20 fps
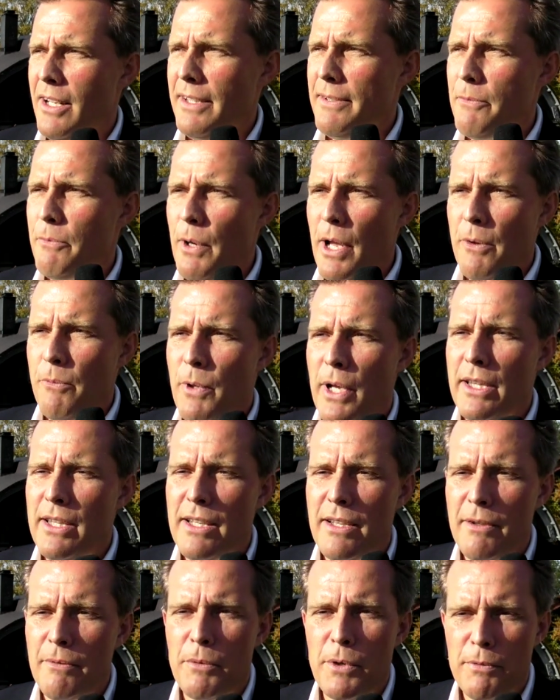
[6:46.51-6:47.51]

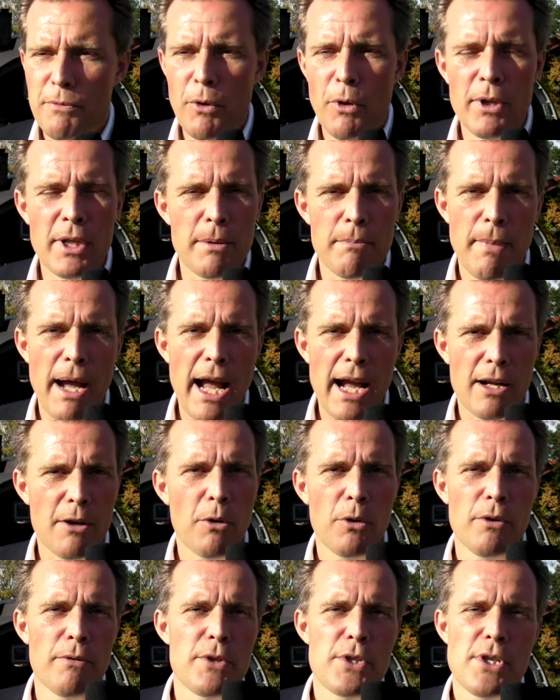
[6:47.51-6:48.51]
When we're falling back,
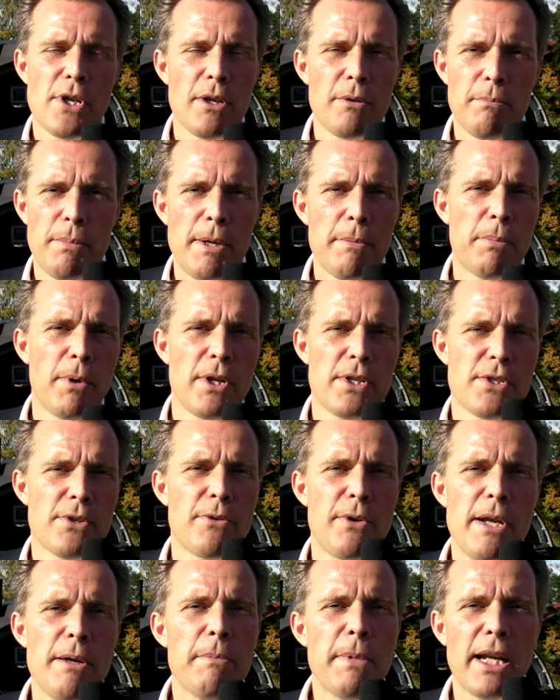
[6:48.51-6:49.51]
all of a sudden people are
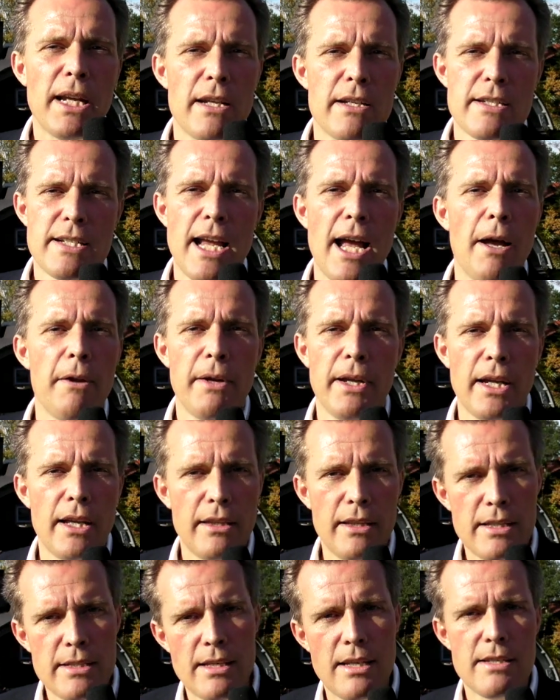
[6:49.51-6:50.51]
screaming and shouting,
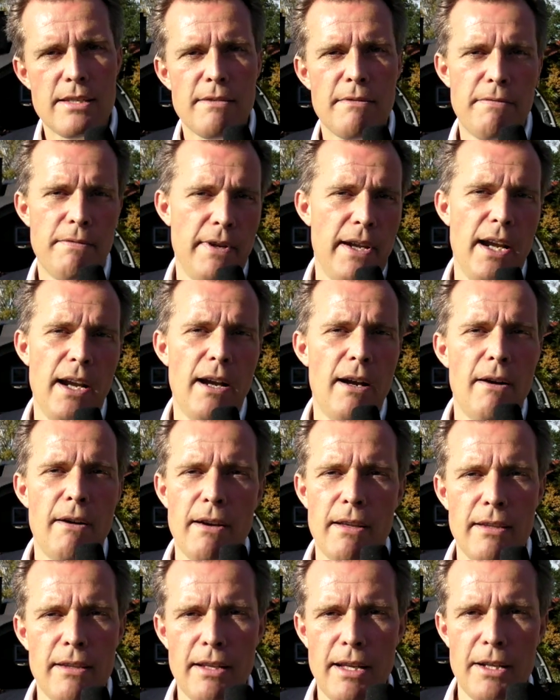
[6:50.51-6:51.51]
and this isn't fair,
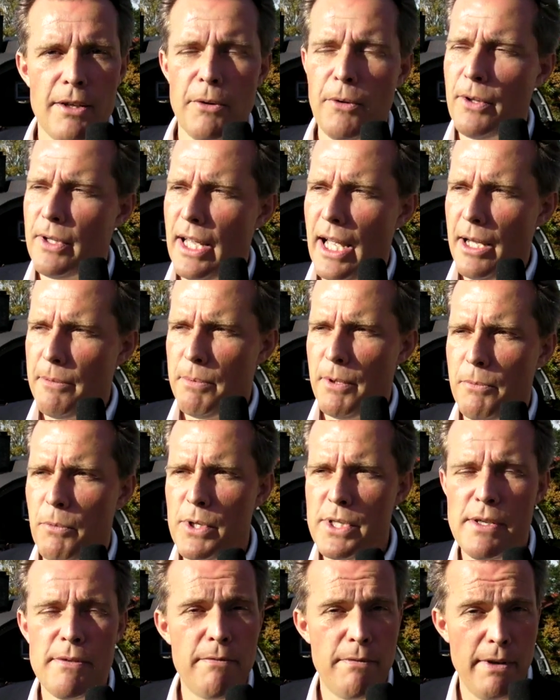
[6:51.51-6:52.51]
and all that. But
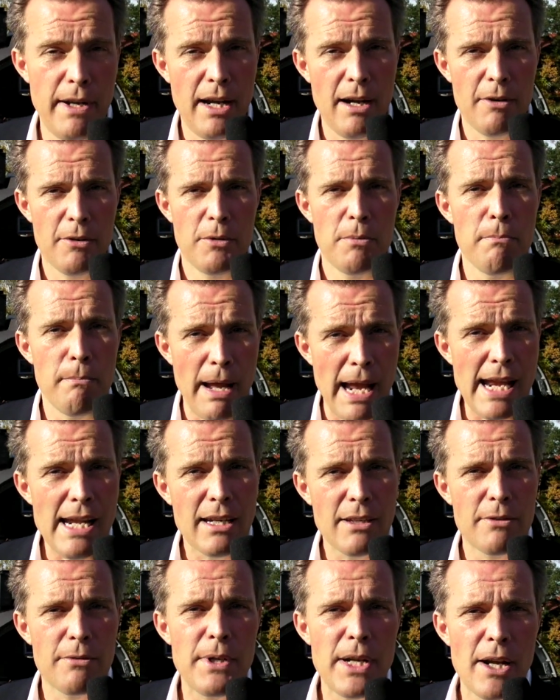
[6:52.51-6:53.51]
was it fair to
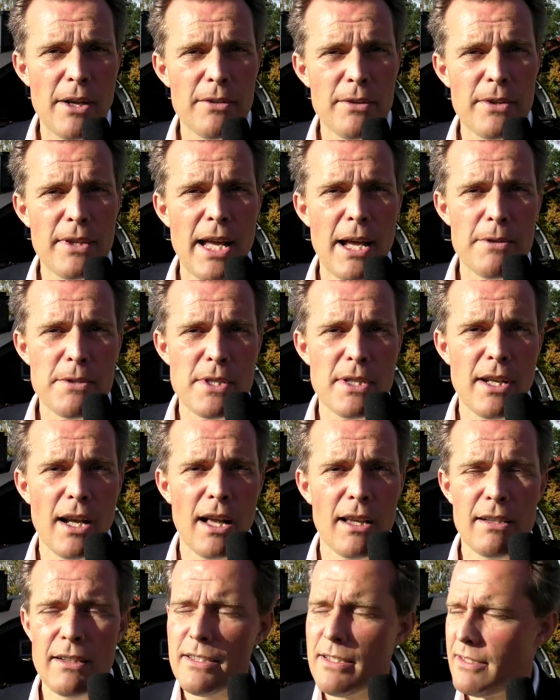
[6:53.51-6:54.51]
make
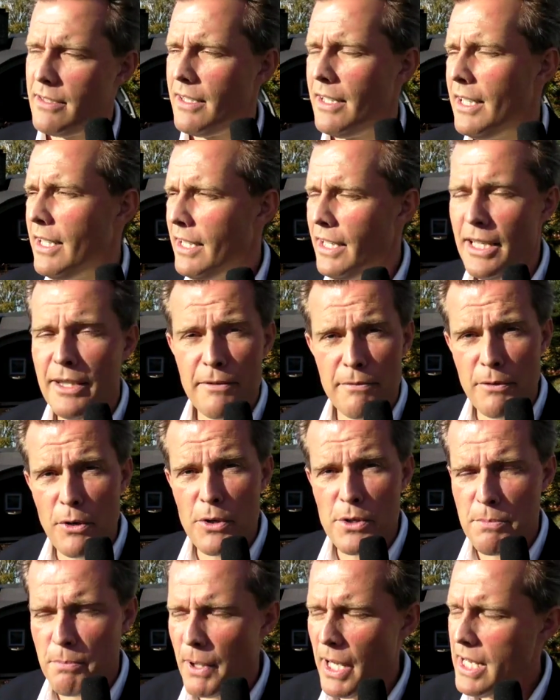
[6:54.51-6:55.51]
$300,000 in the
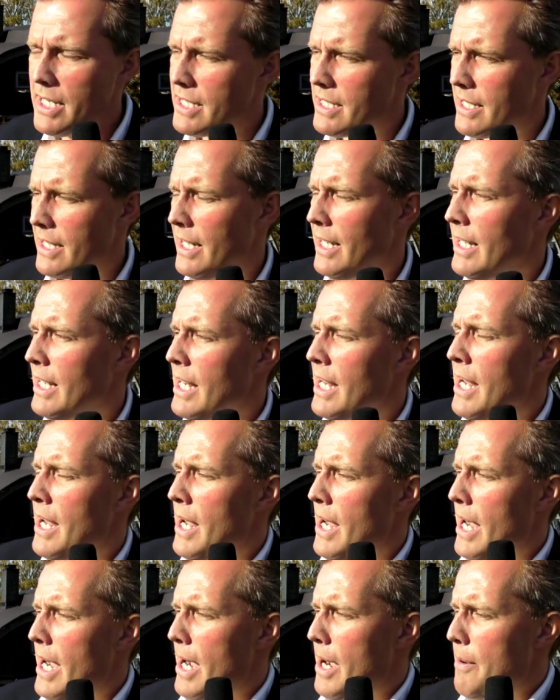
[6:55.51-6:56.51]
first place?
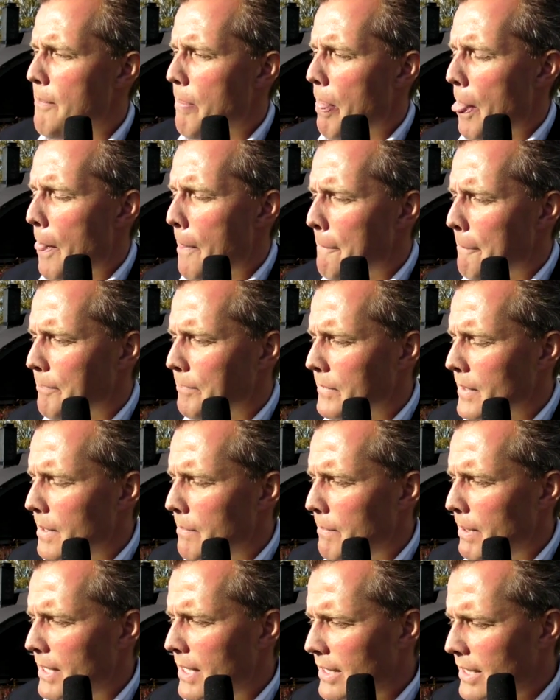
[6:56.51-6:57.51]

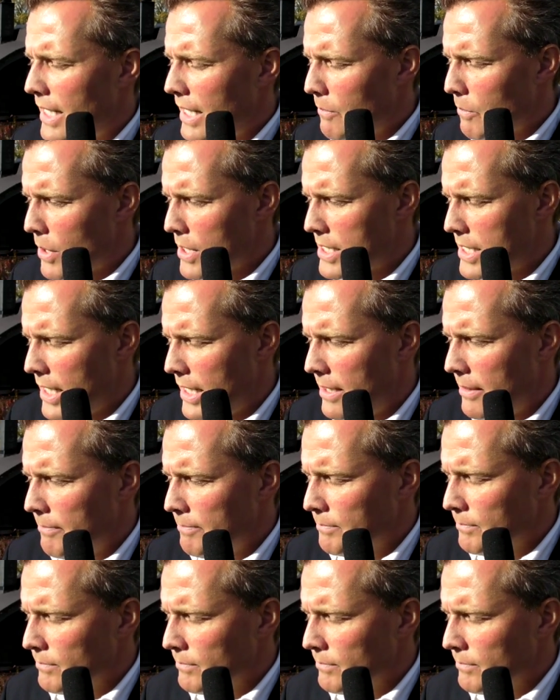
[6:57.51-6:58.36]
But the thing was that